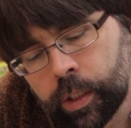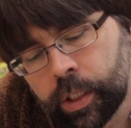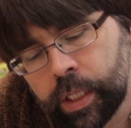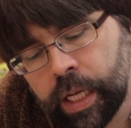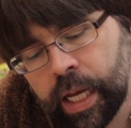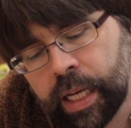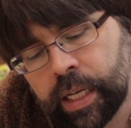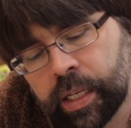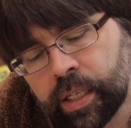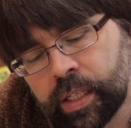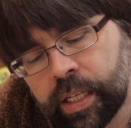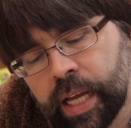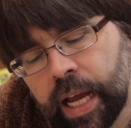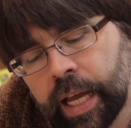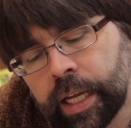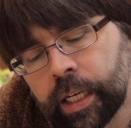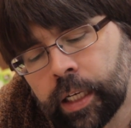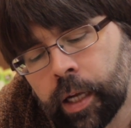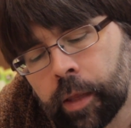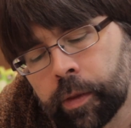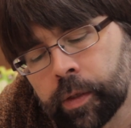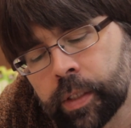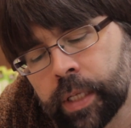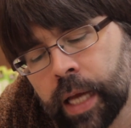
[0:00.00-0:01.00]
She had to say it
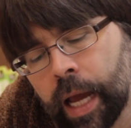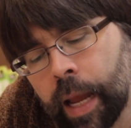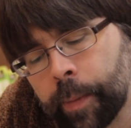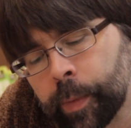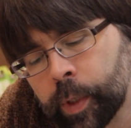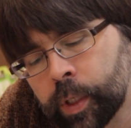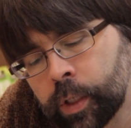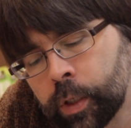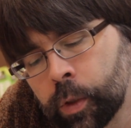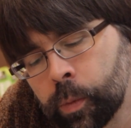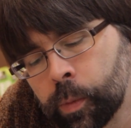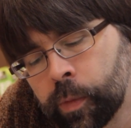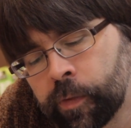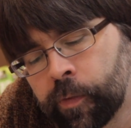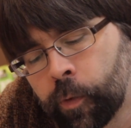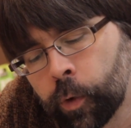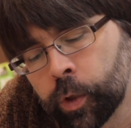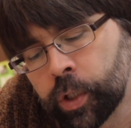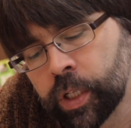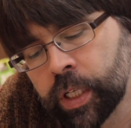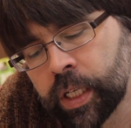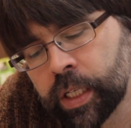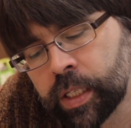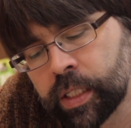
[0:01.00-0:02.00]
another time or two
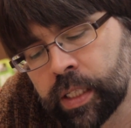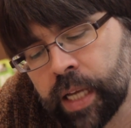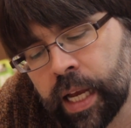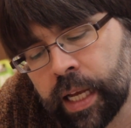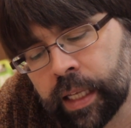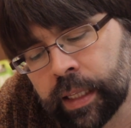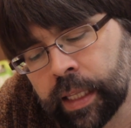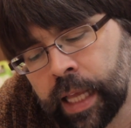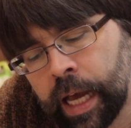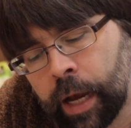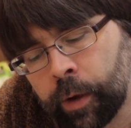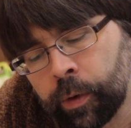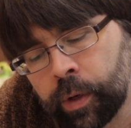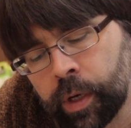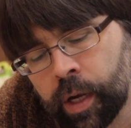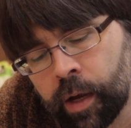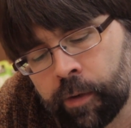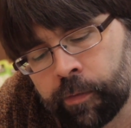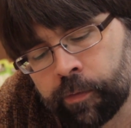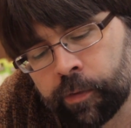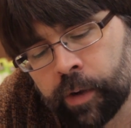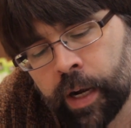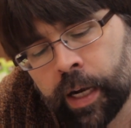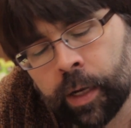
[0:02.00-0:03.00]
before she could say it loud
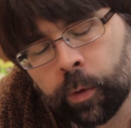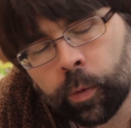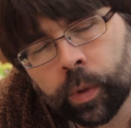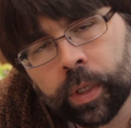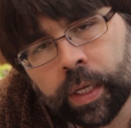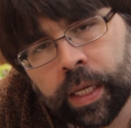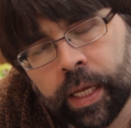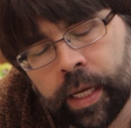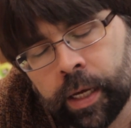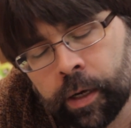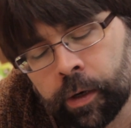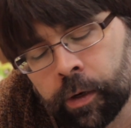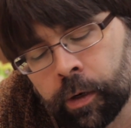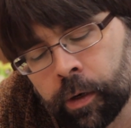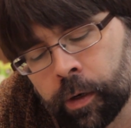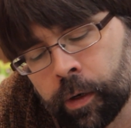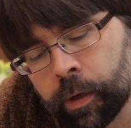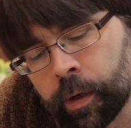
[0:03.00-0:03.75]
enough for anyone to hear